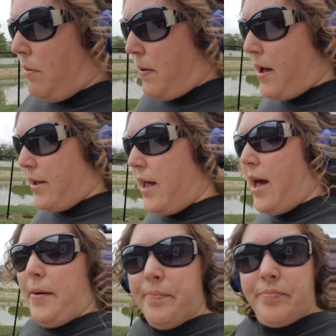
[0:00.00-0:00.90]
But
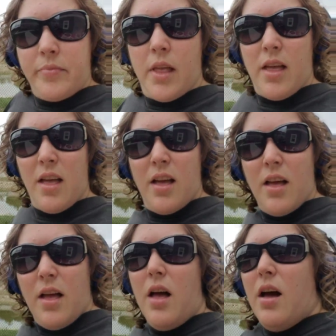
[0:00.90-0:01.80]
yeah.
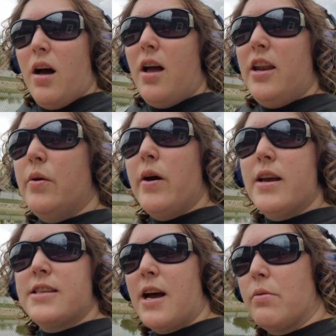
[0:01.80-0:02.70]

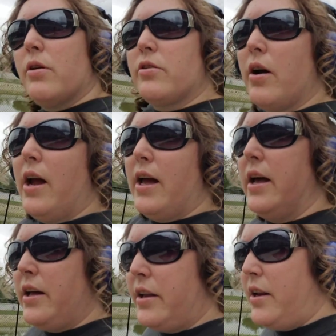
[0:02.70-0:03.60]
Anyways, I'm gonna go
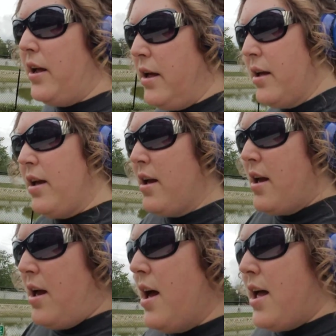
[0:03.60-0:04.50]
ahead
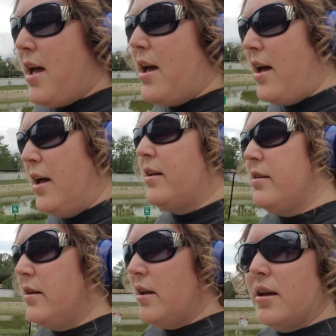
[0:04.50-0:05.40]

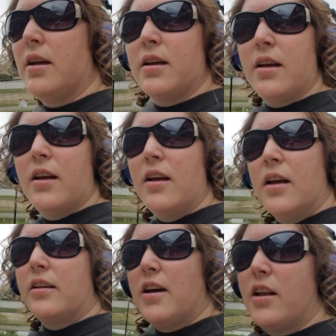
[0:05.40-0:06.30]
and
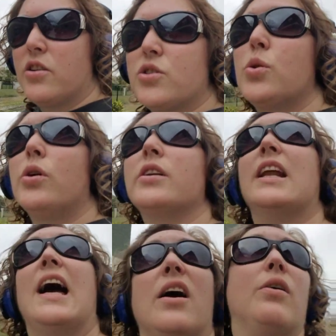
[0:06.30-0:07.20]
cut it short
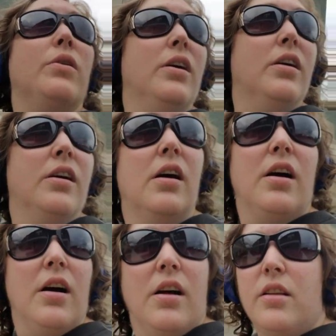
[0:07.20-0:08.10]
now.
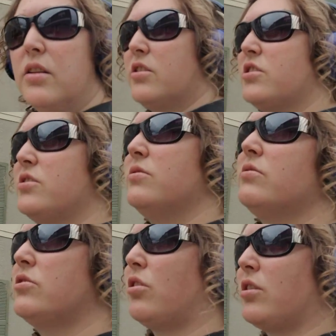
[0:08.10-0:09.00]
There's
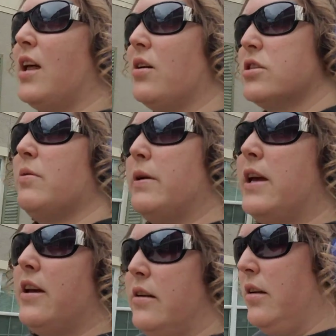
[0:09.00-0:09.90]
dark clouds coming
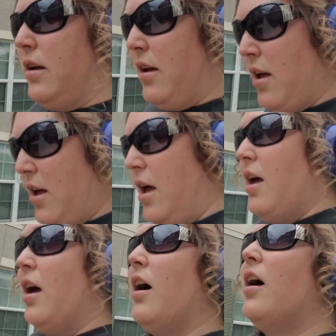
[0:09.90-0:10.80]
in.
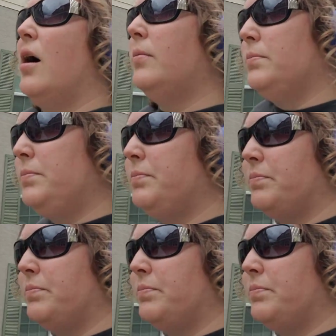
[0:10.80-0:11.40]
And